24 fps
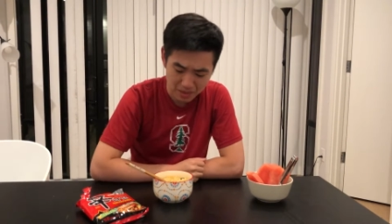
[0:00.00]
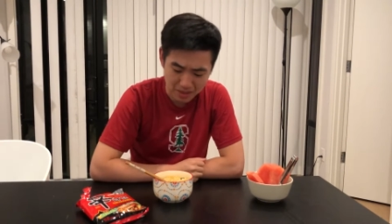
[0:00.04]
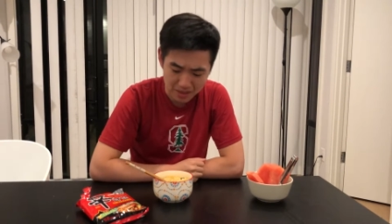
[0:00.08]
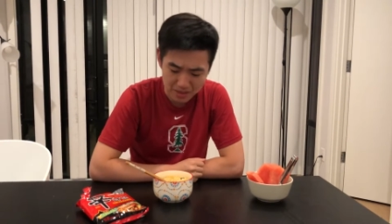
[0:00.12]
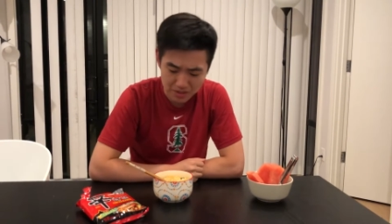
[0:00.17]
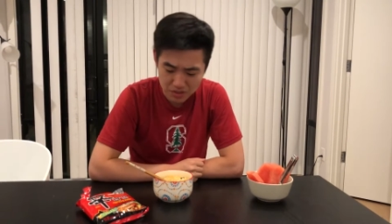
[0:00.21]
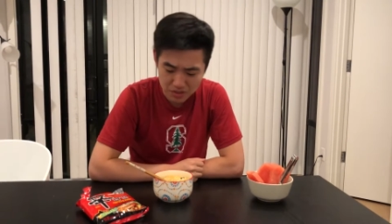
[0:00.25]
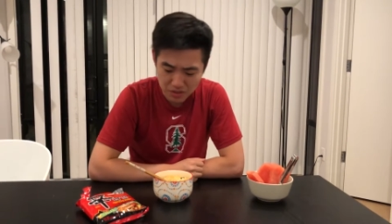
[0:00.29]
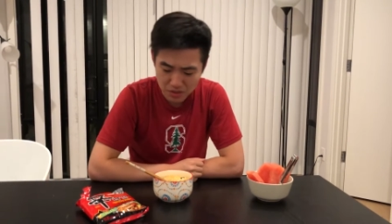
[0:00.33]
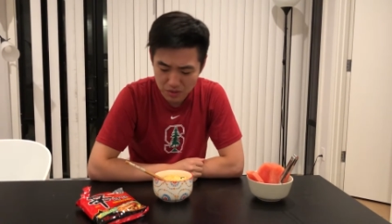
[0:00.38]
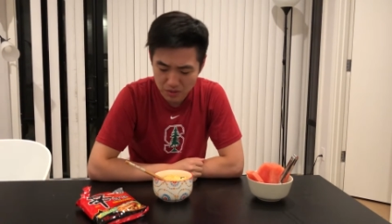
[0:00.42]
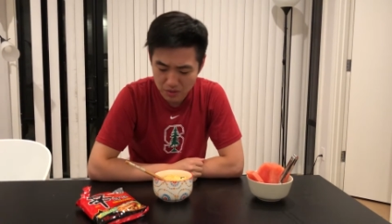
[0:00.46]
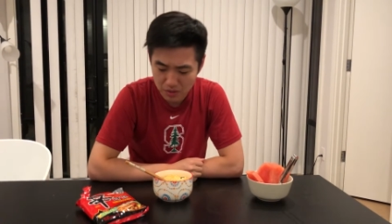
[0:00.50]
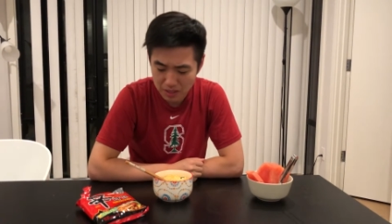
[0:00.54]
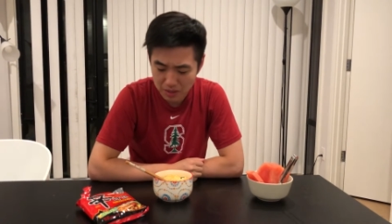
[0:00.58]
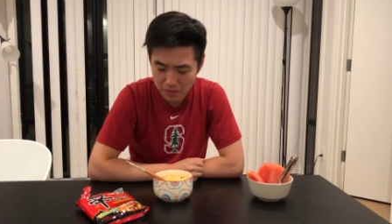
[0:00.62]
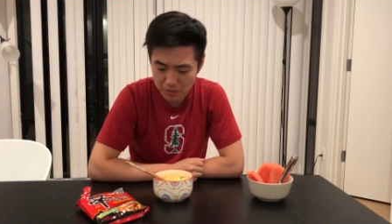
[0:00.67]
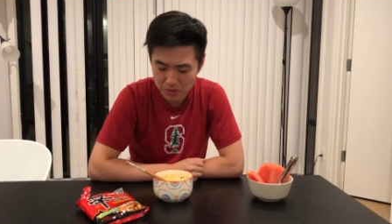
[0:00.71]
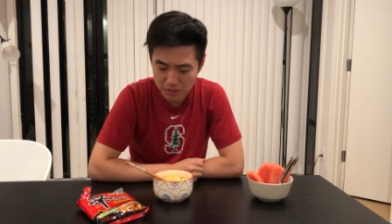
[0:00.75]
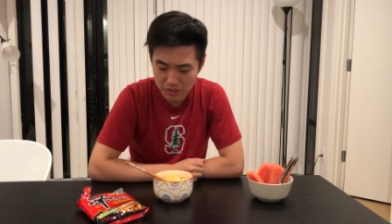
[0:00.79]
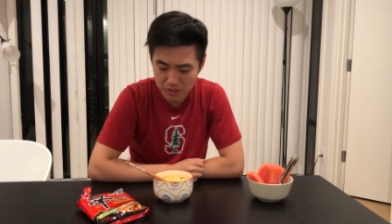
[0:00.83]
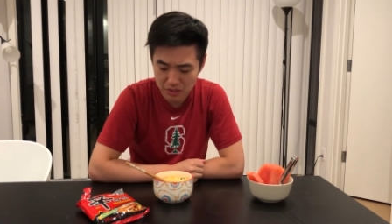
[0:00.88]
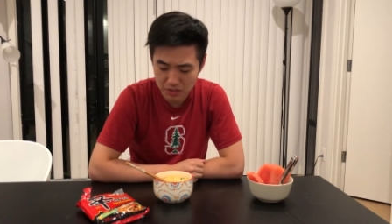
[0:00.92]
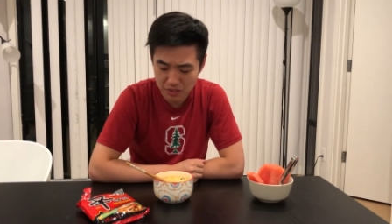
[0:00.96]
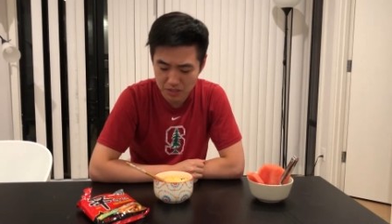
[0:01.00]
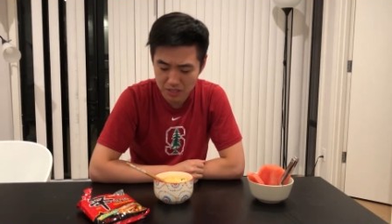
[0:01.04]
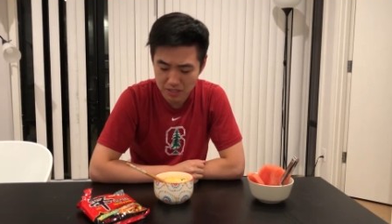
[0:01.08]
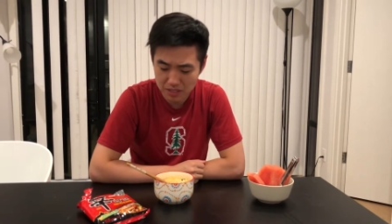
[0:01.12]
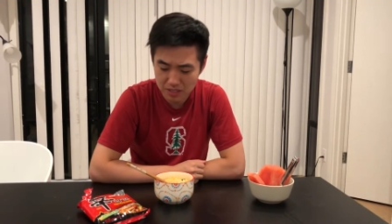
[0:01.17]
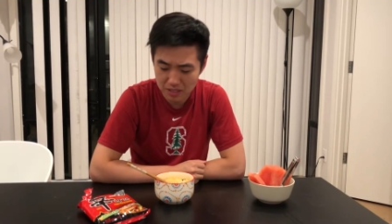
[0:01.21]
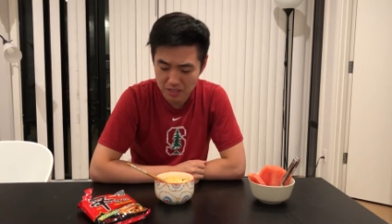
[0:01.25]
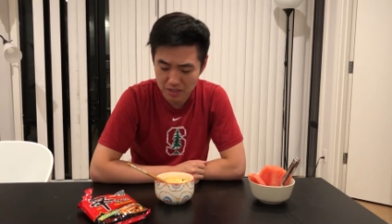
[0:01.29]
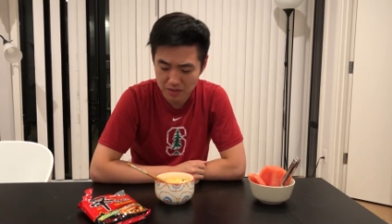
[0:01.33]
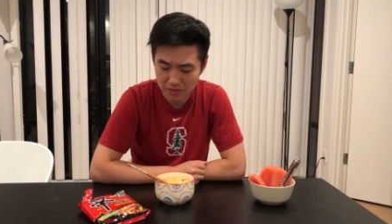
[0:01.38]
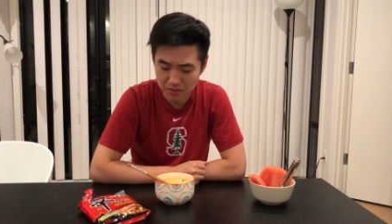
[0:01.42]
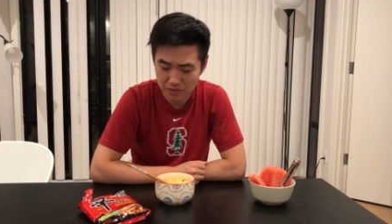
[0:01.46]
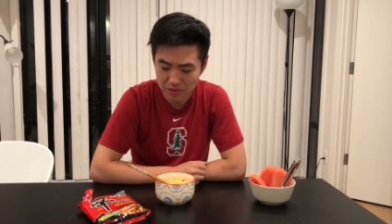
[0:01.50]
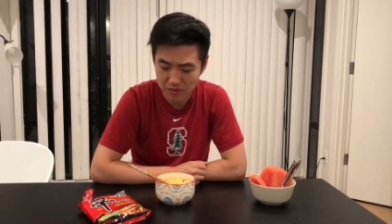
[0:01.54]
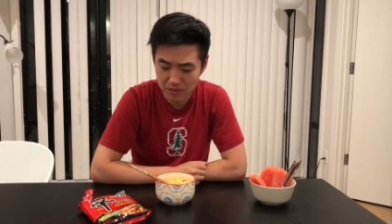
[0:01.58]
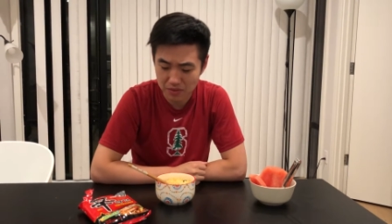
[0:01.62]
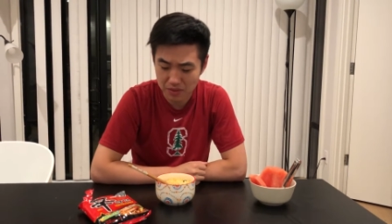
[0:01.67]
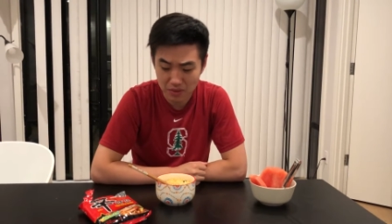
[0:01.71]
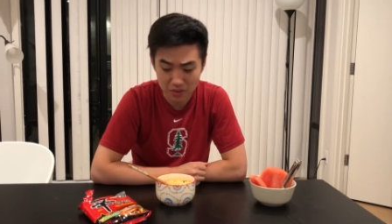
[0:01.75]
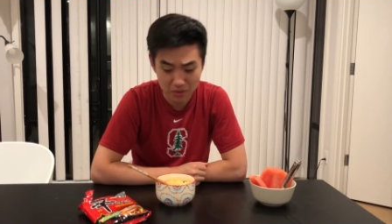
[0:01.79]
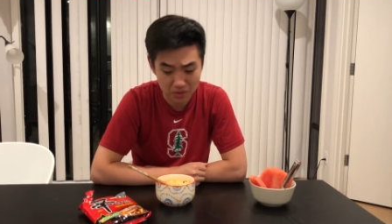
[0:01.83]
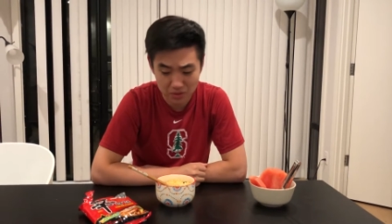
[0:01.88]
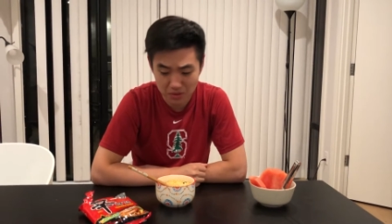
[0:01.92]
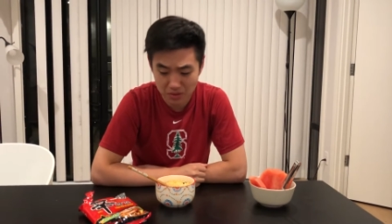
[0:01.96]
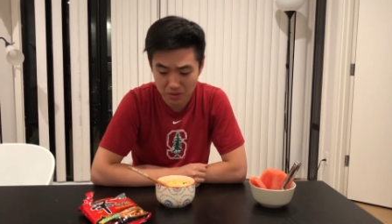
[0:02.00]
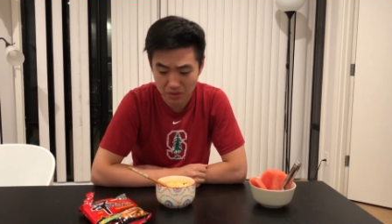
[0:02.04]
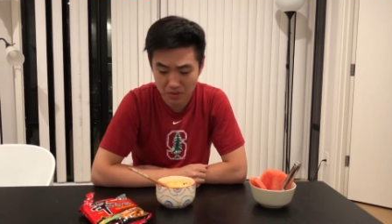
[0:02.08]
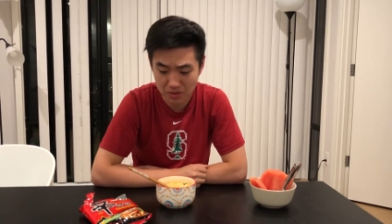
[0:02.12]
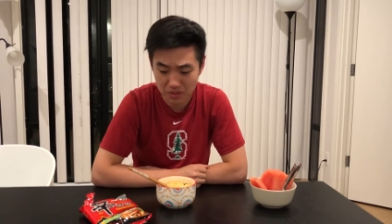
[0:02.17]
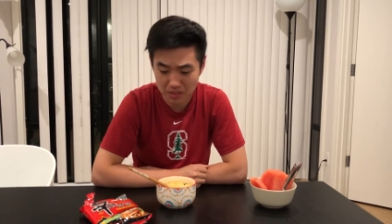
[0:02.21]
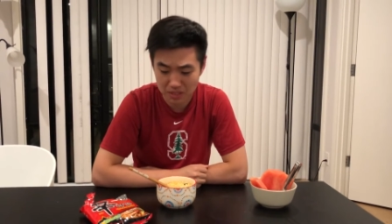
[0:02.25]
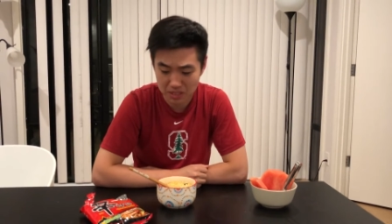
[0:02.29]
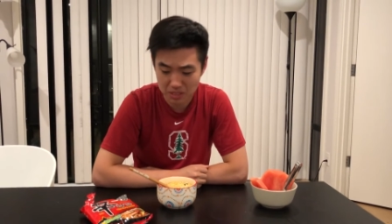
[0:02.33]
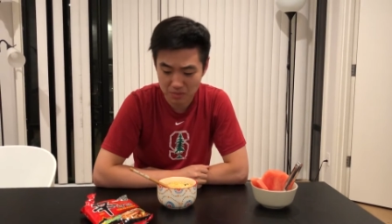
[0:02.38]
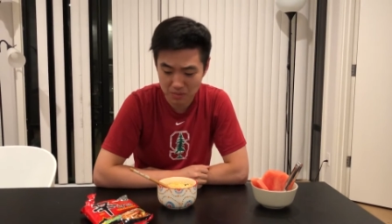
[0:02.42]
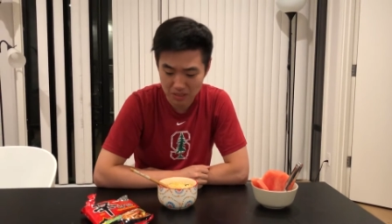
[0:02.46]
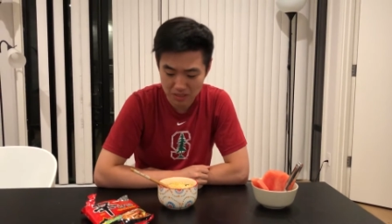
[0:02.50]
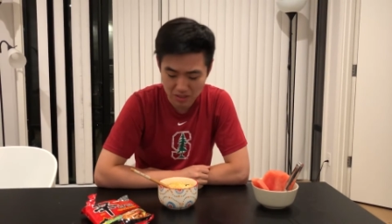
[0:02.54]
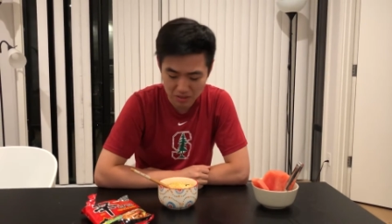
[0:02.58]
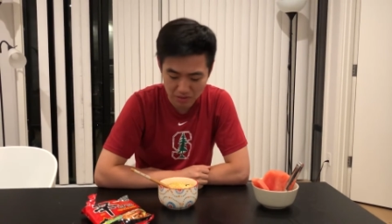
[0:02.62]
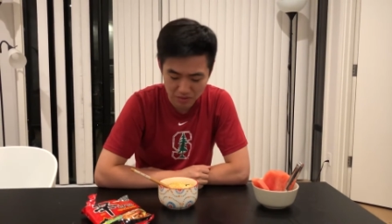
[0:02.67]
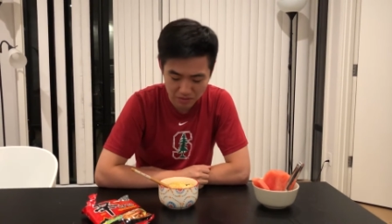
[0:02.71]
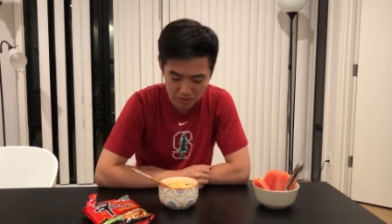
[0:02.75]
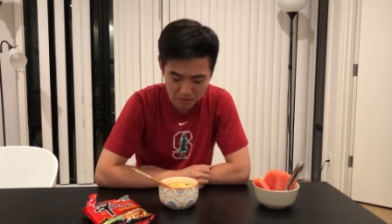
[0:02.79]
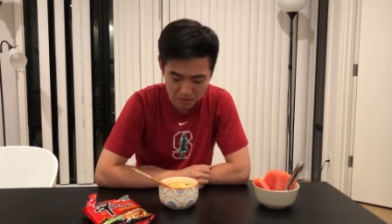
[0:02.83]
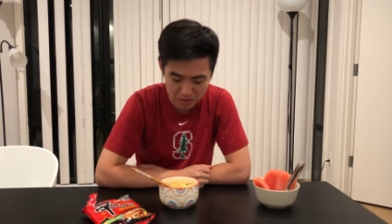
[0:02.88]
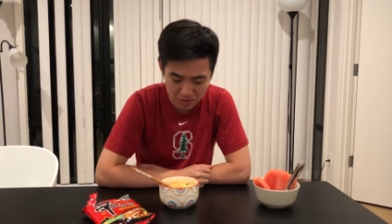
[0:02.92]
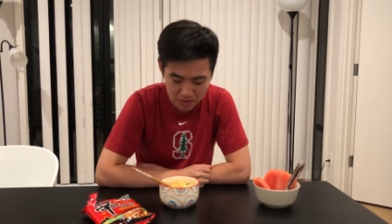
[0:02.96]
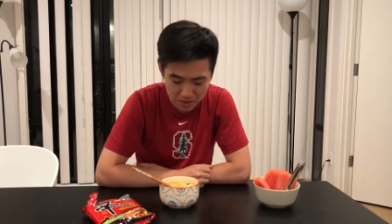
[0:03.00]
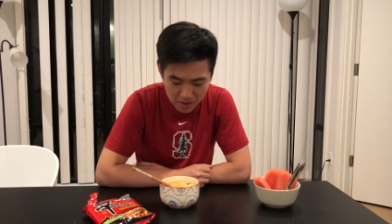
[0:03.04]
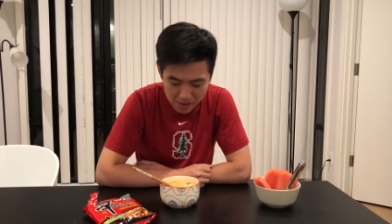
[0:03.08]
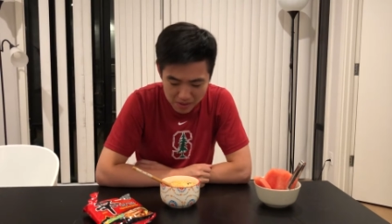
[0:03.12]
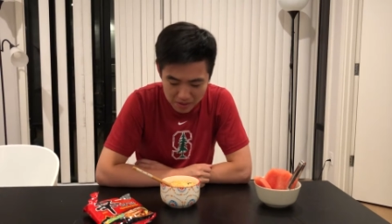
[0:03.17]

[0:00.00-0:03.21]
And so I would suggest, if you don't like spicy food,